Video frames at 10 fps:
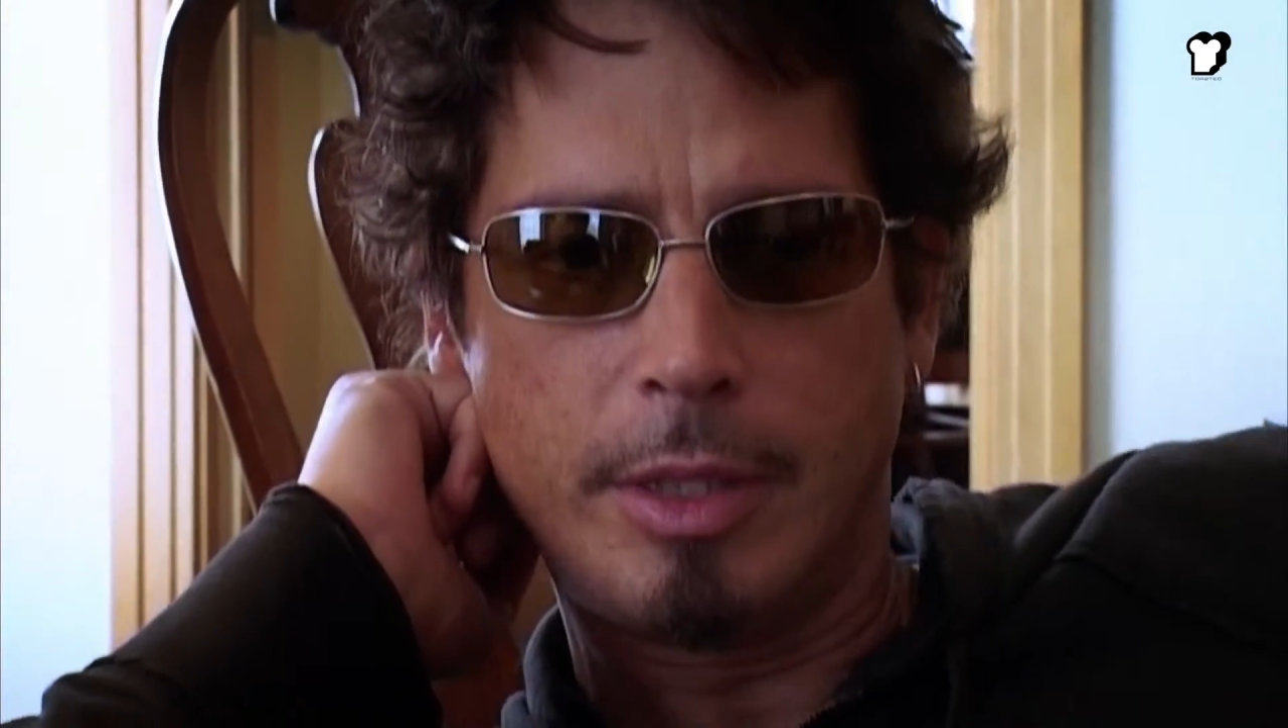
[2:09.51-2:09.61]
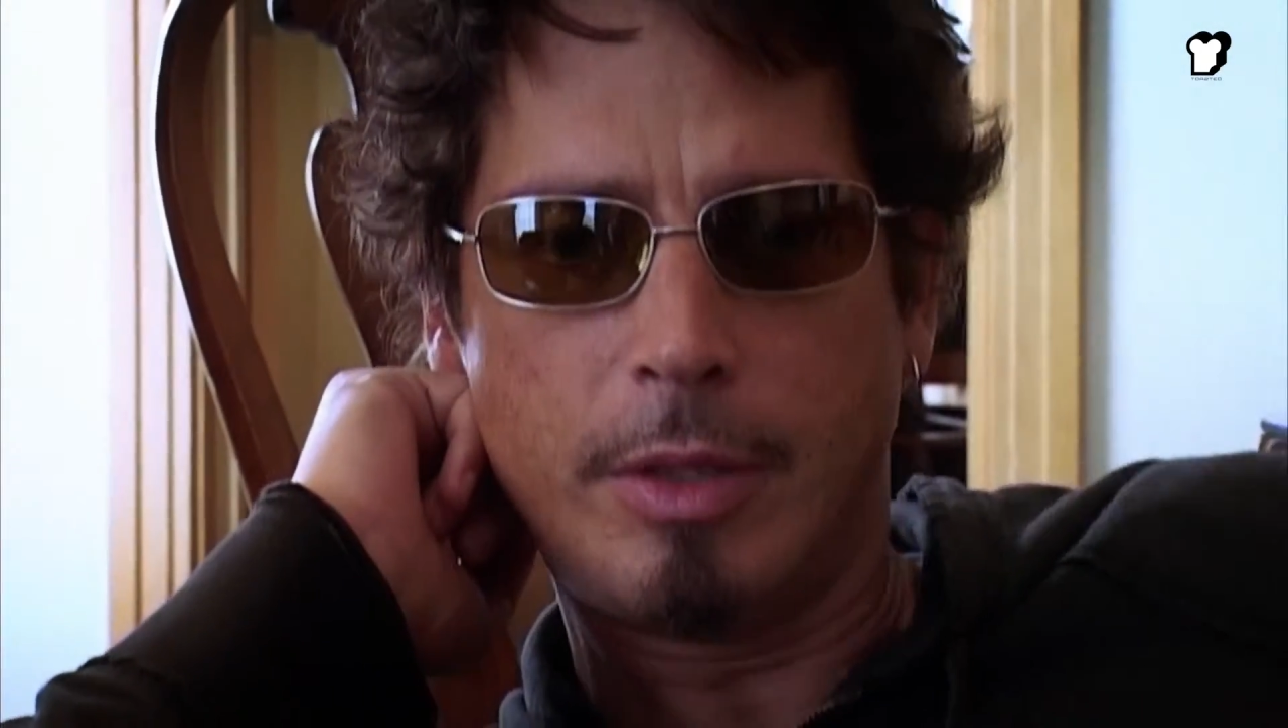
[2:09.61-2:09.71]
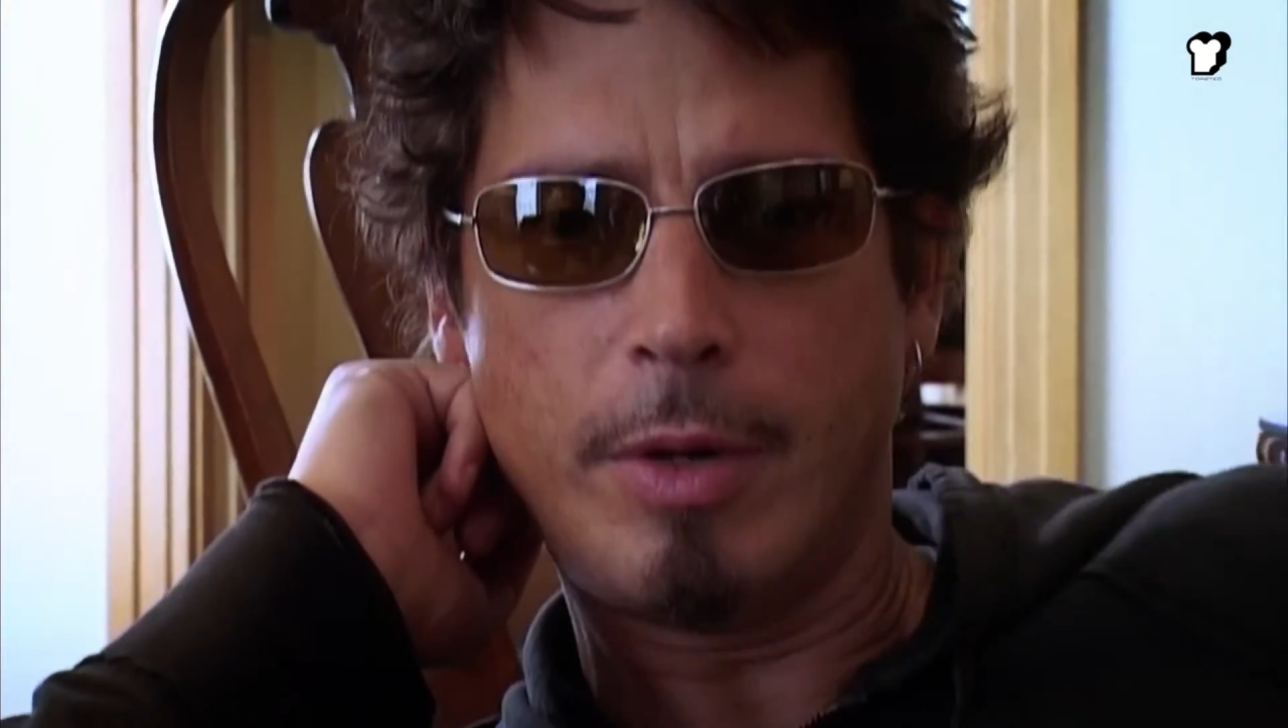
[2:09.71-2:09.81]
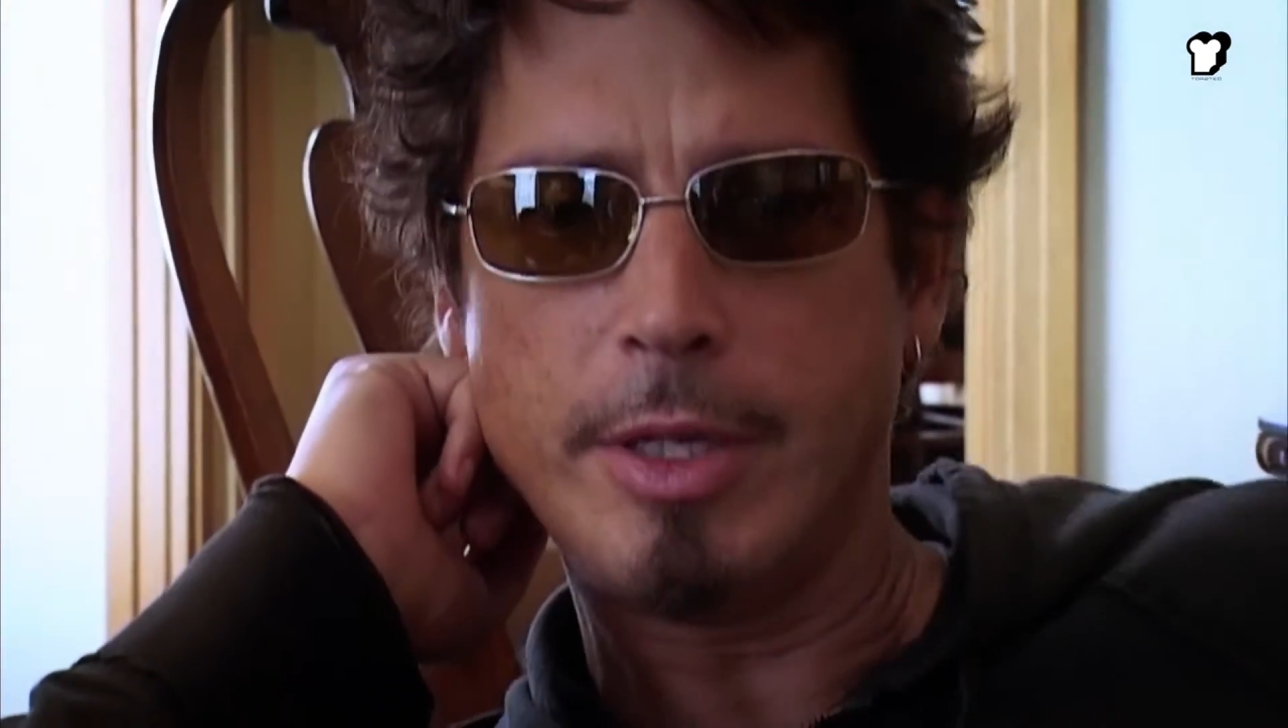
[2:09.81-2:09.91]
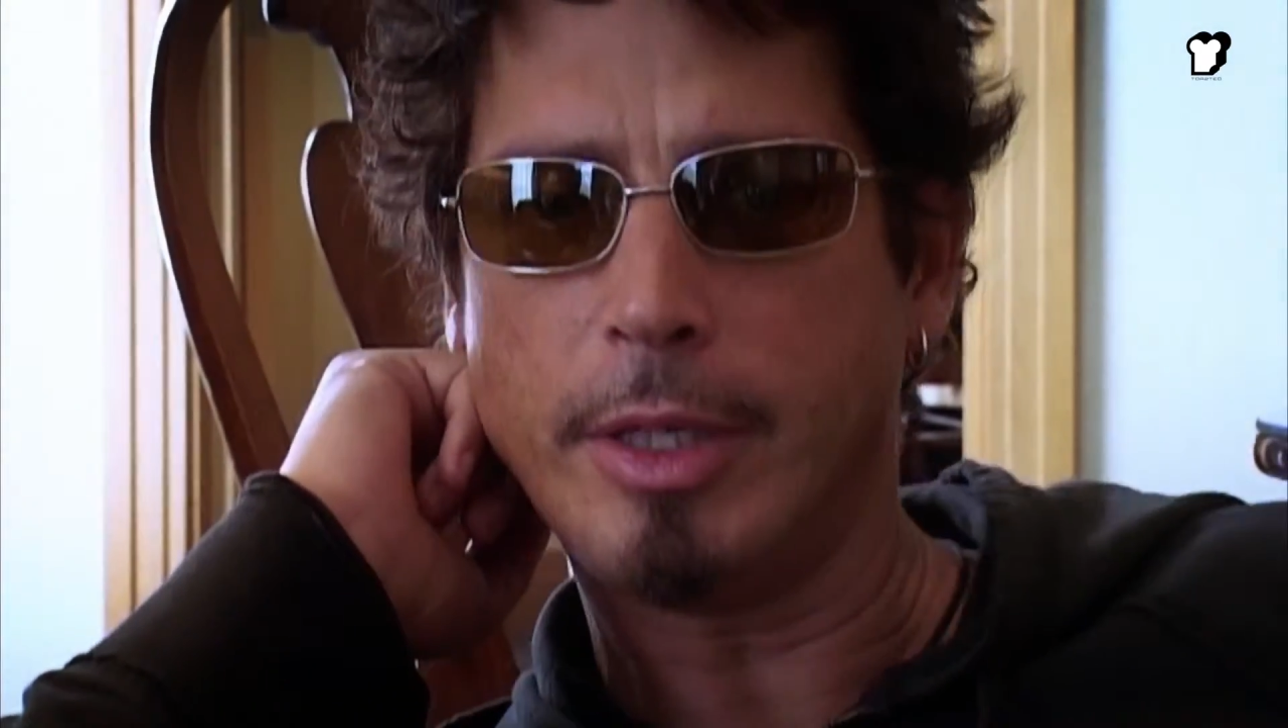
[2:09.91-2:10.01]

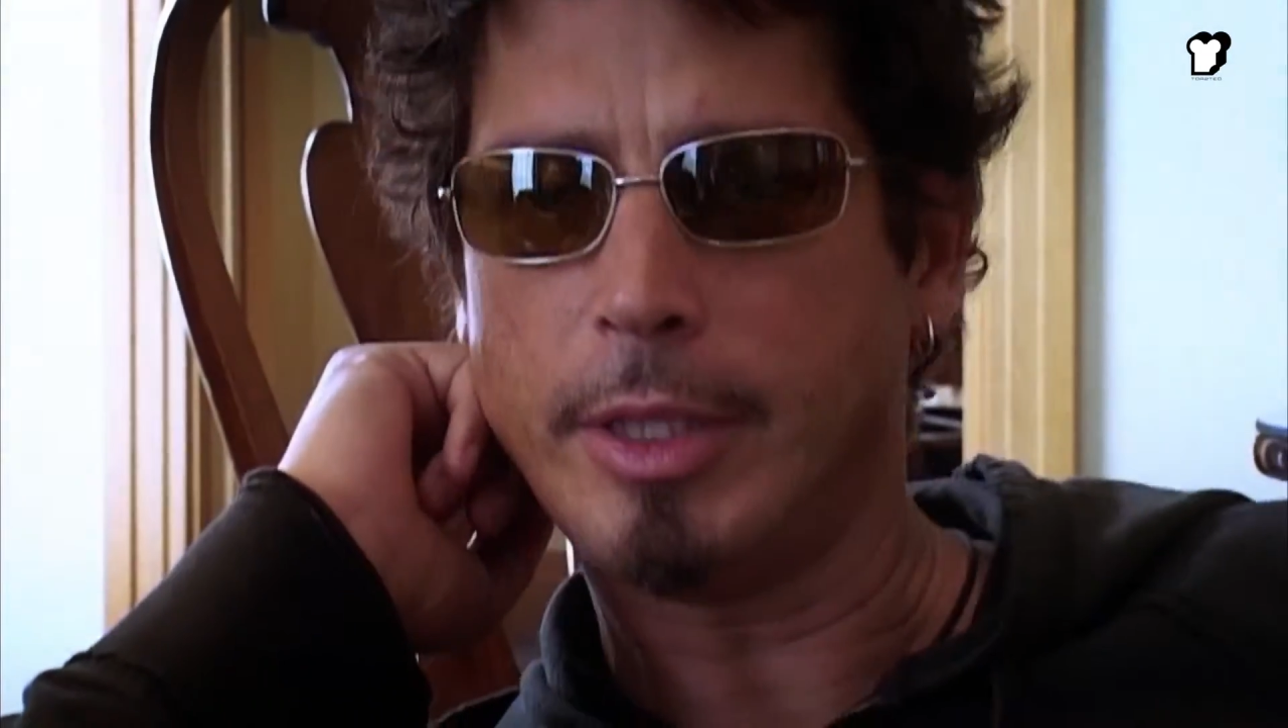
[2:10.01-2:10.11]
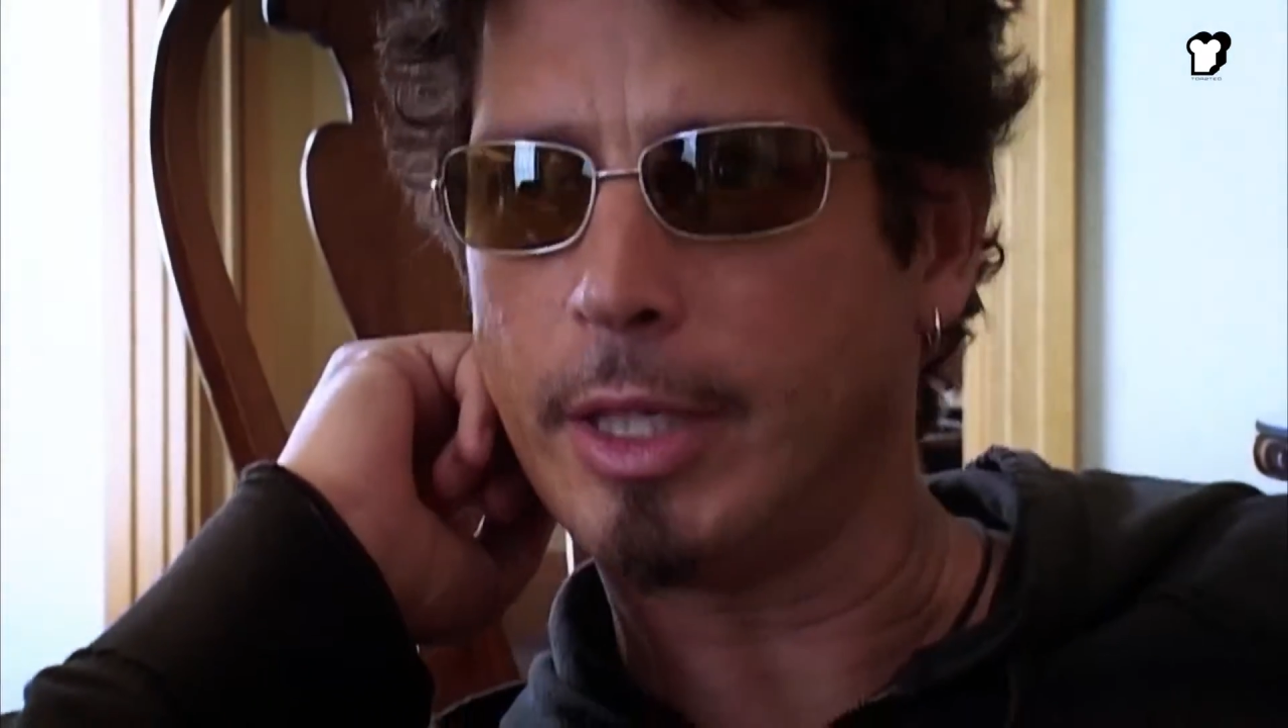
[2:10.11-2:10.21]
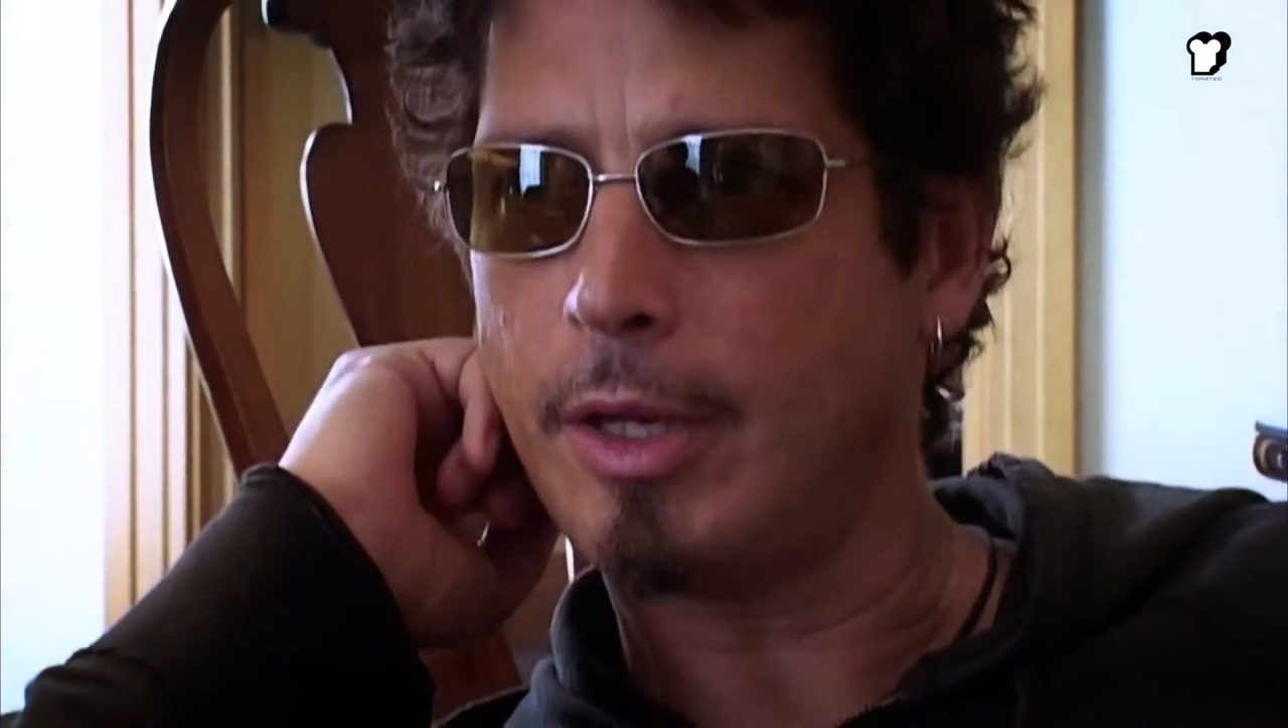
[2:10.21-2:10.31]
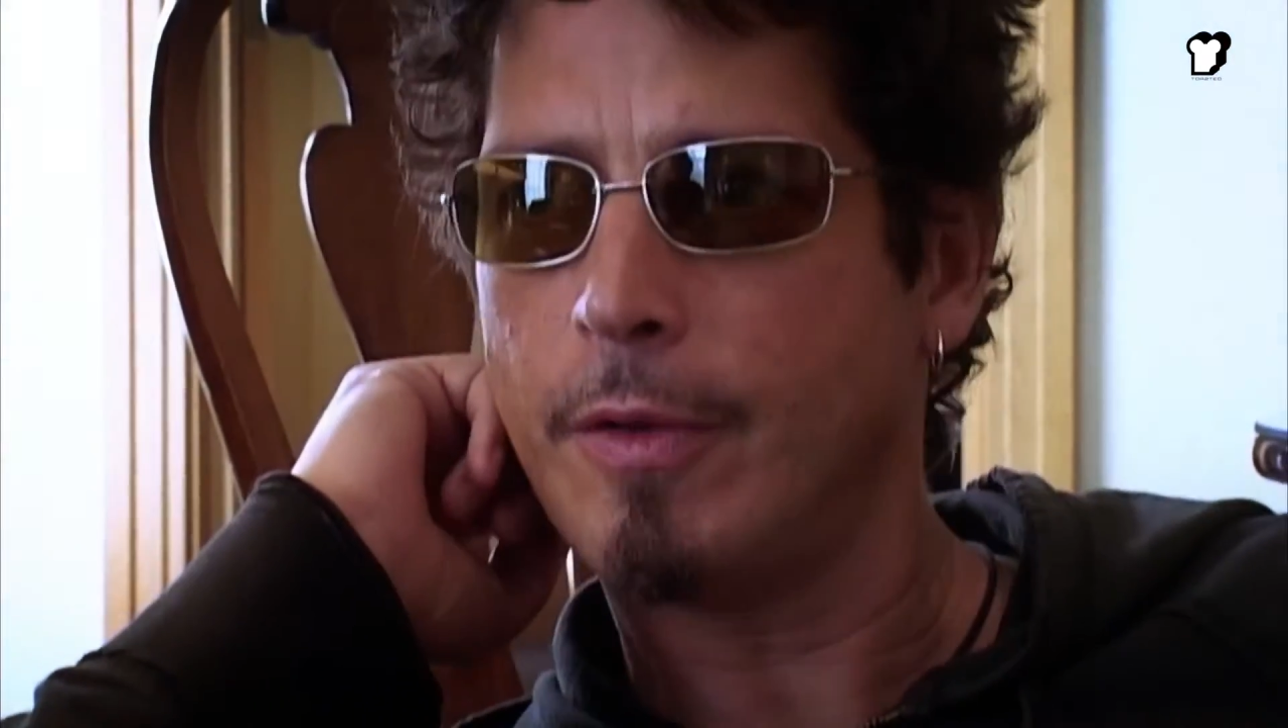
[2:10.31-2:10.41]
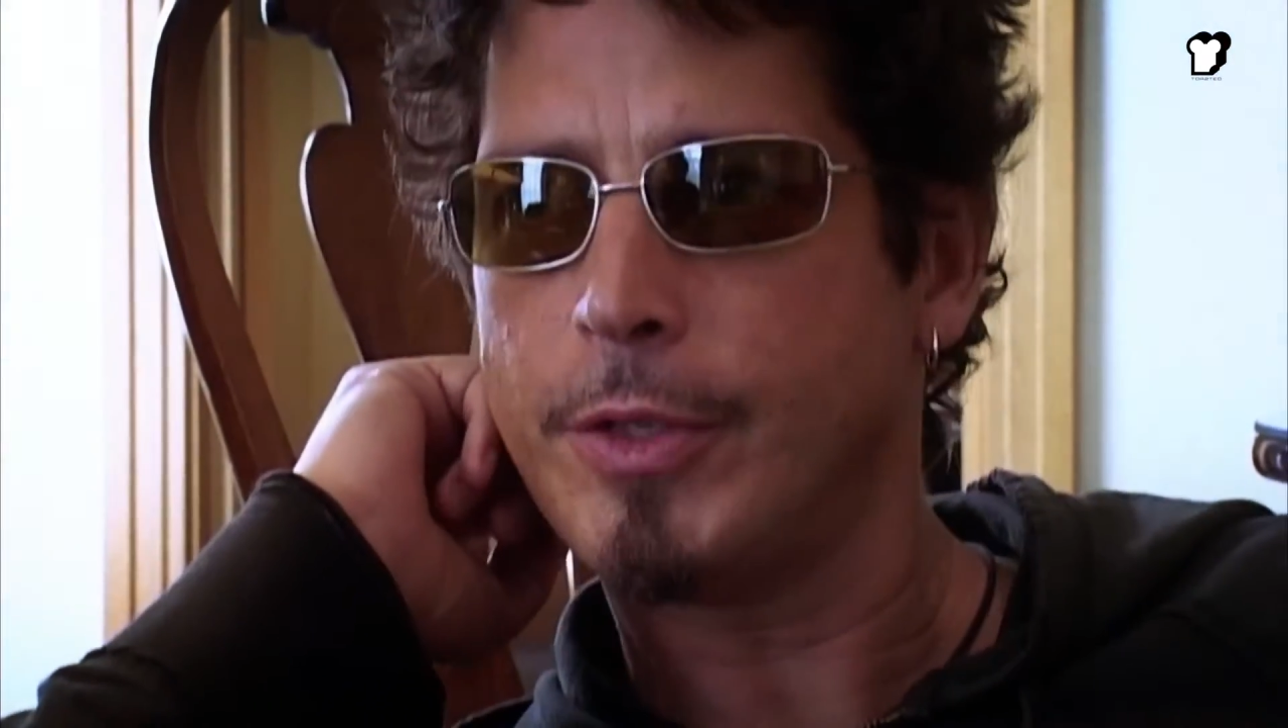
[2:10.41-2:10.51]
crazy
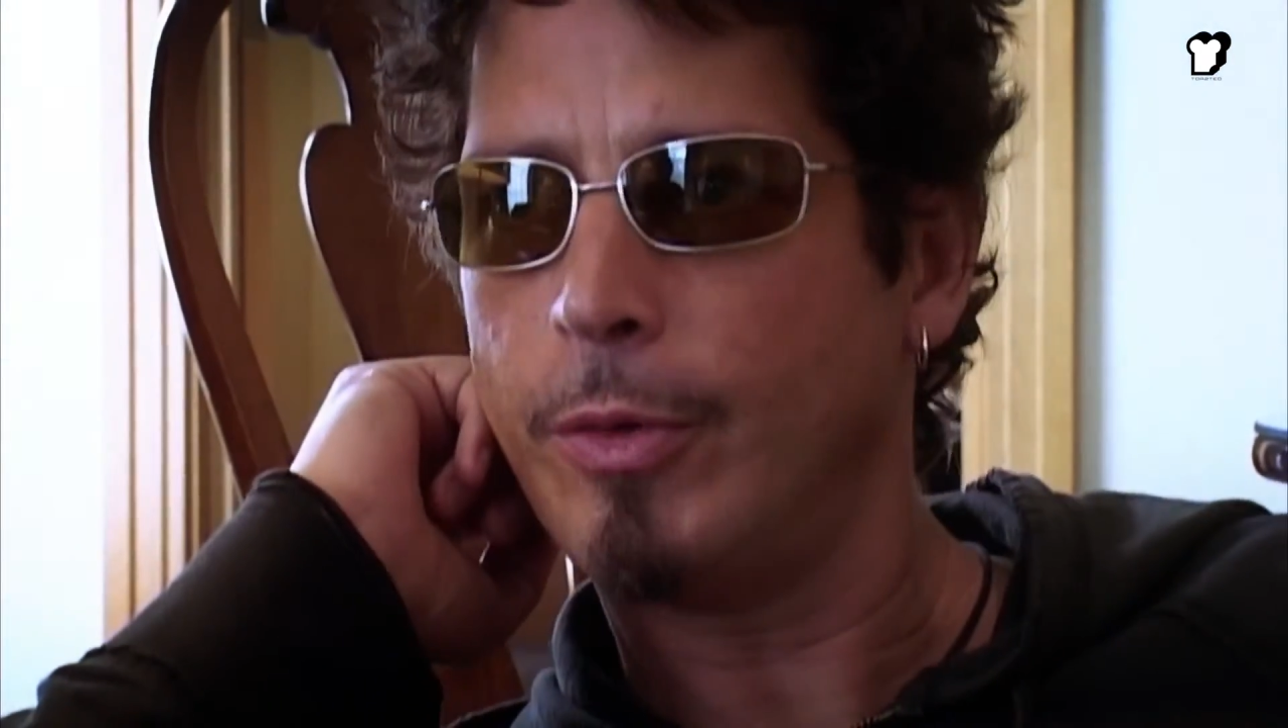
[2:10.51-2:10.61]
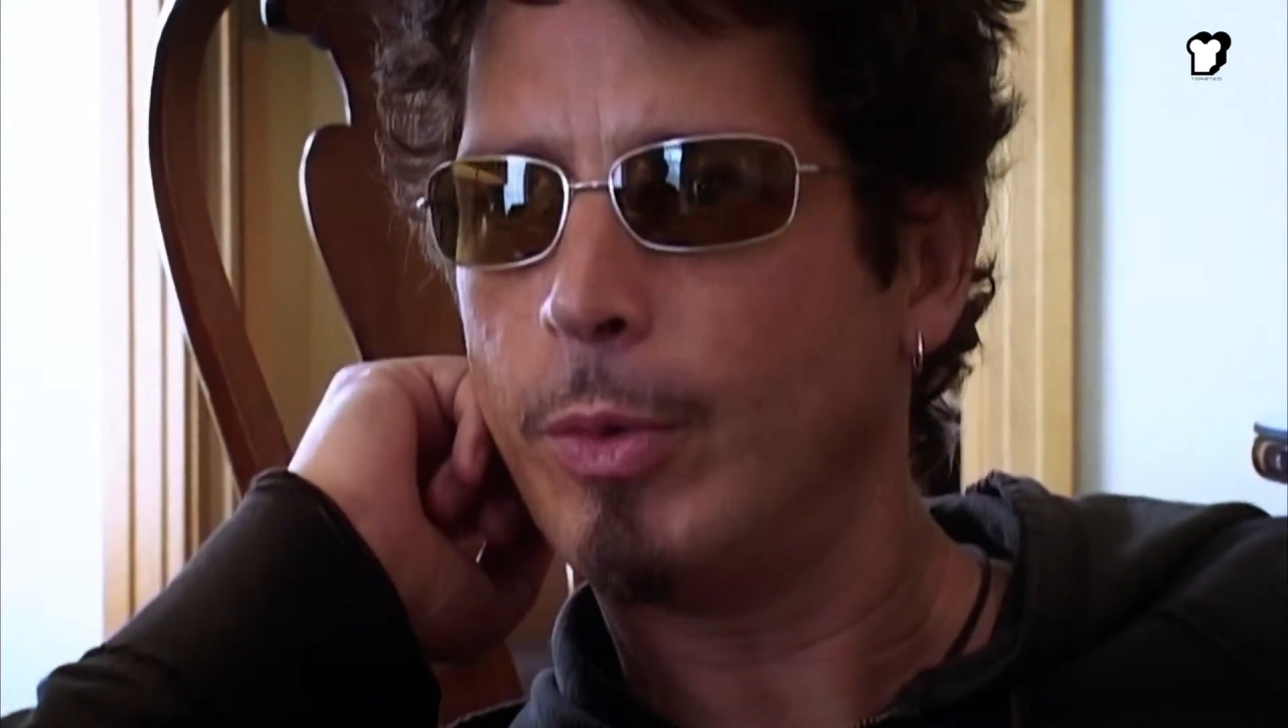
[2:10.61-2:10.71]
technology